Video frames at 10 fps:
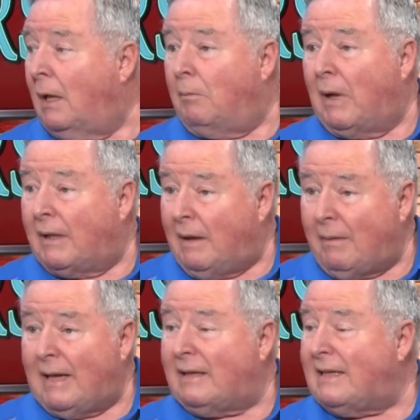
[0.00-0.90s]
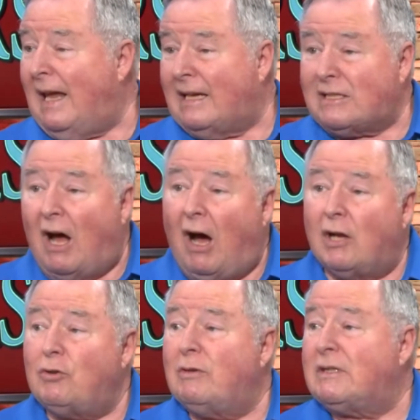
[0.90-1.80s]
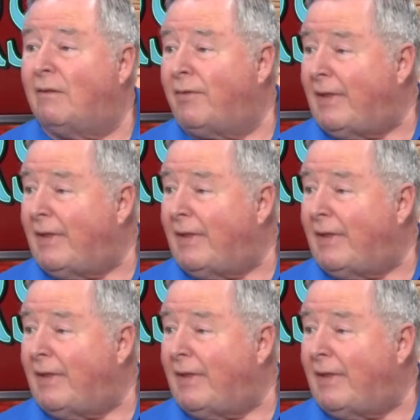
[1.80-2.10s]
malaria takes hundreds of